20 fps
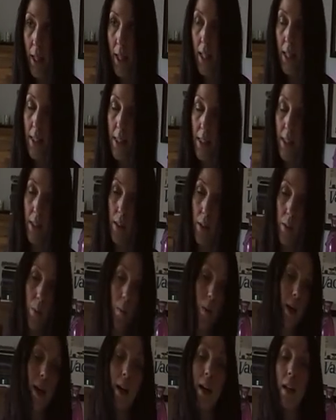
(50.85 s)
cases
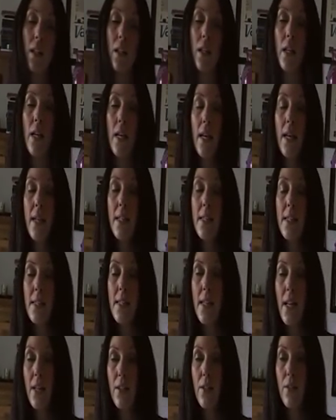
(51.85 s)
as well,
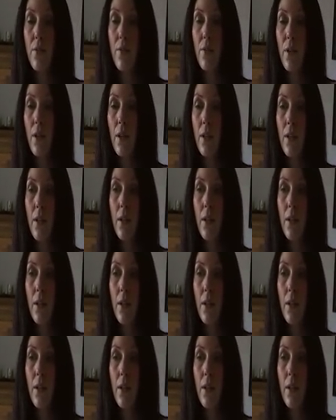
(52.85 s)
instead of